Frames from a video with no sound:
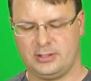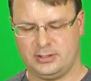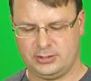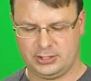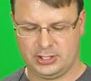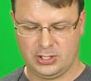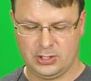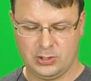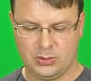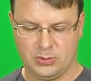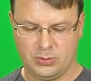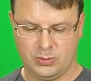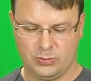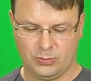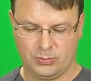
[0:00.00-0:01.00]

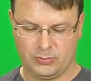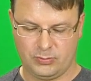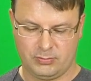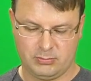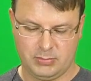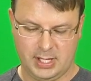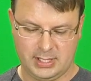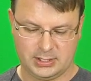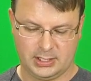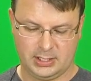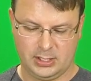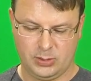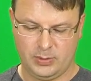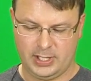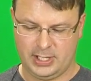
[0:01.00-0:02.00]
So
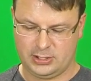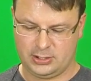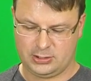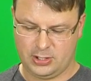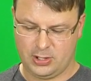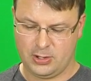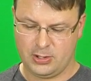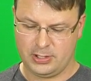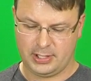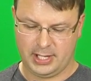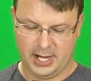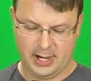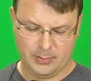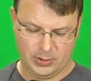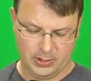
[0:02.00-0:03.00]
basically when I turn the
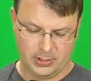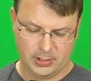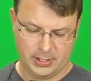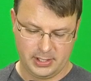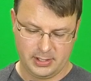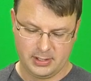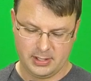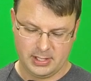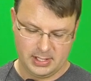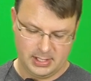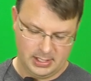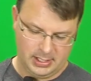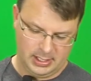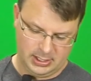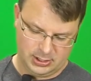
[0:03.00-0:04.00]
camera on,
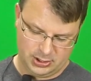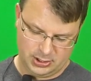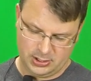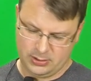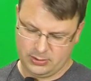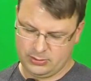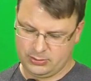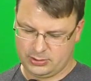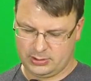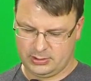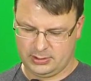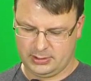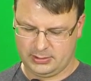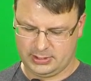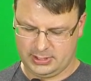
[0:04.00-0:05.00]
it shows,
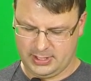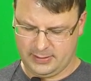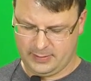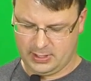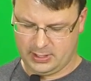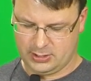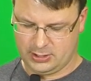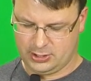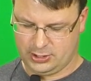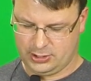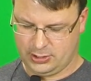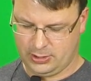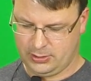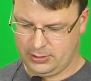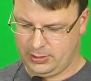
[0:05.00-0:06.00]
let's see if I can
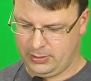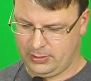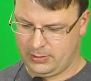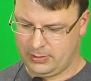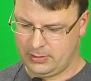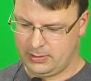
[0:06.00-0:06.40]
show you.